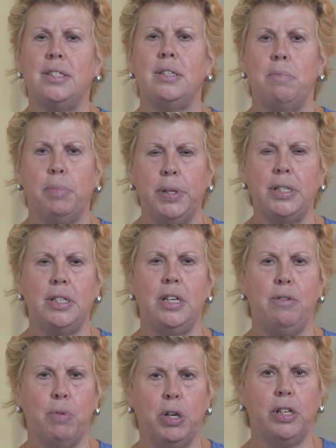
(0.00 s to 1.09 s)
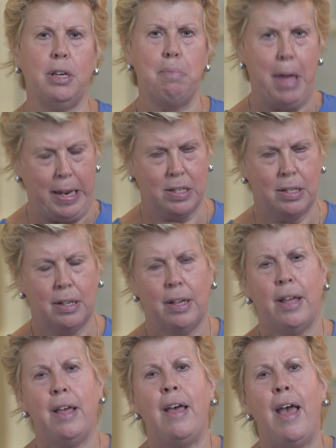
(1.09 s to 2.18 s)
simplicity really meant?
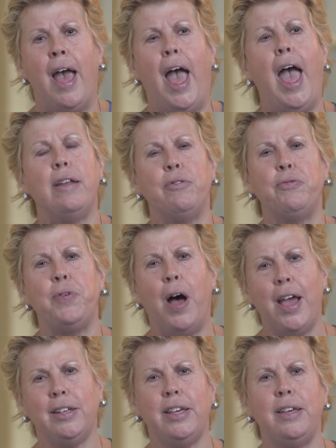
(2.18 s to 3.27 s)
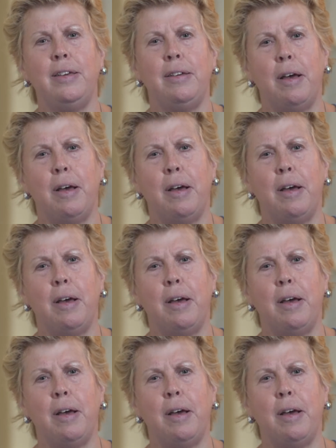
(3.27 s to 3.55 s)
And finally,